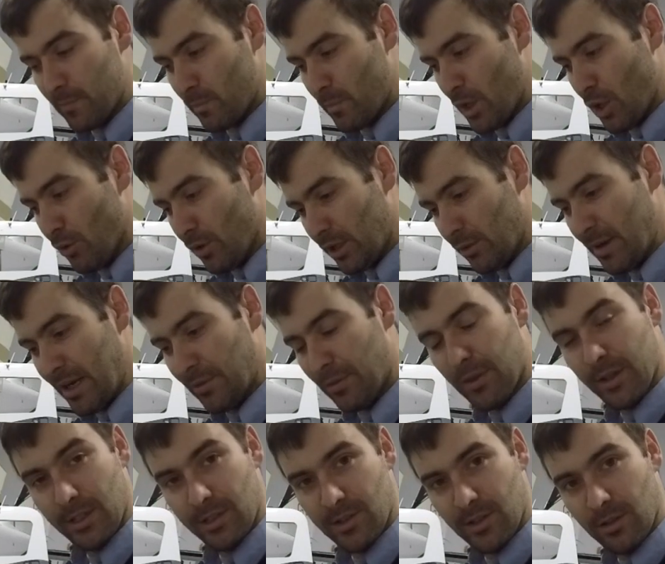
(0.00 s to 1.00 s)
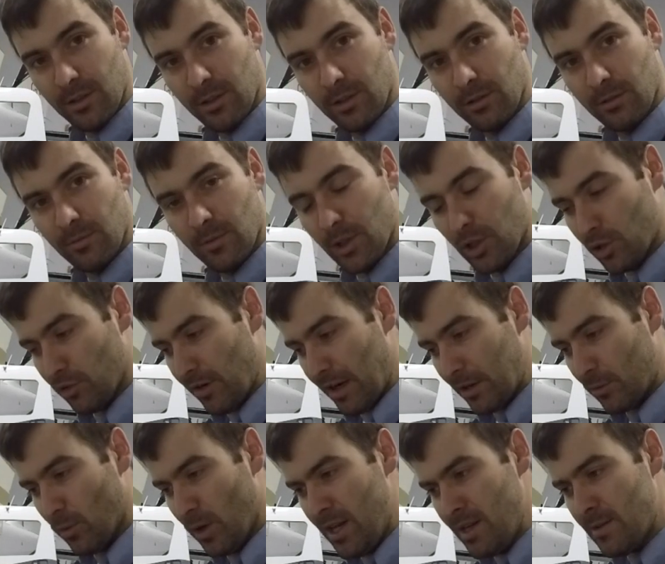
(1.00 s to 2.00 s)
going about things the correct
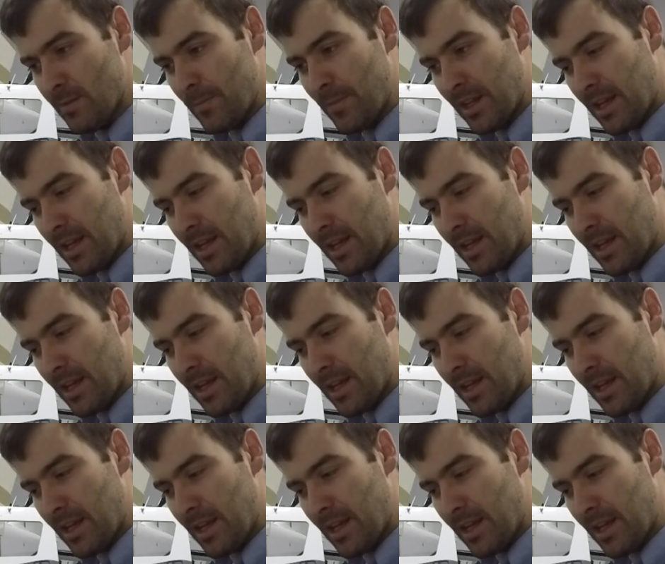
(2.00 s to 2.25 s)
way.